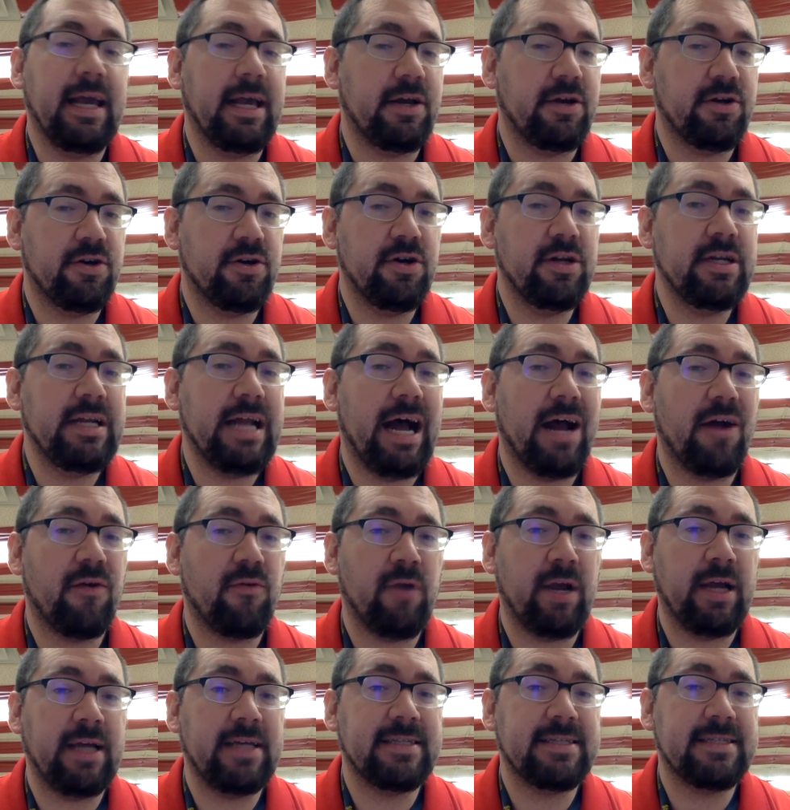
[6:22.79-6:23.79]
it could
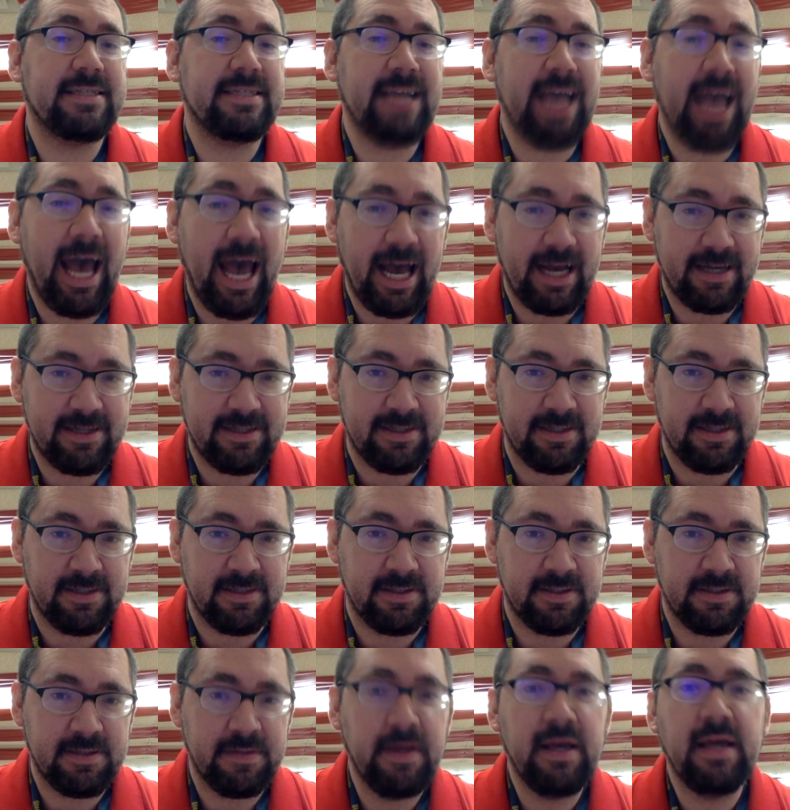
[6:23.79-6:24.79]
not raise
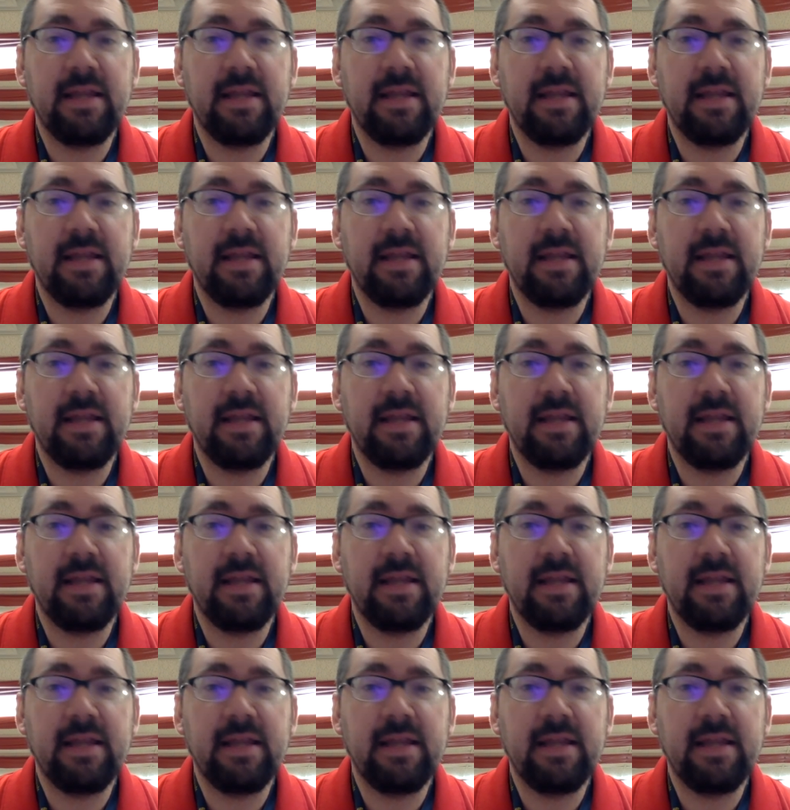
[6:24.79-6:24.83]
taxes.